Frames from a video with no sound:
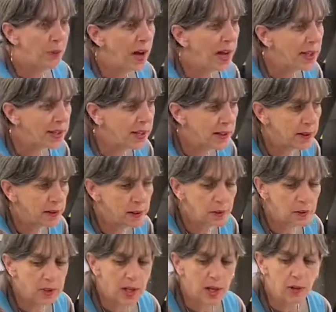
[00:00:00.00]
I get a
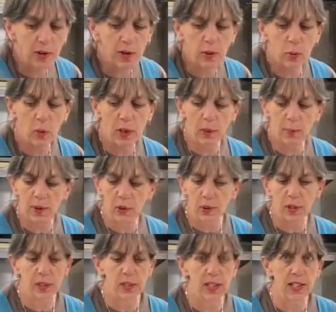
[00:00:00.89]
little carried away
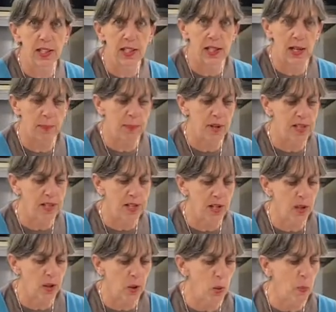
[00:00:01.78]
about cleaning up as I
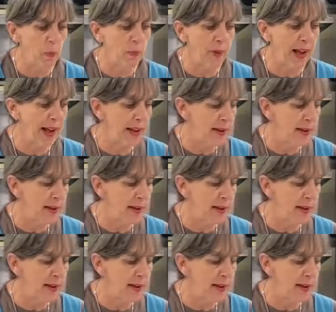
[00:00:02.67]
go, but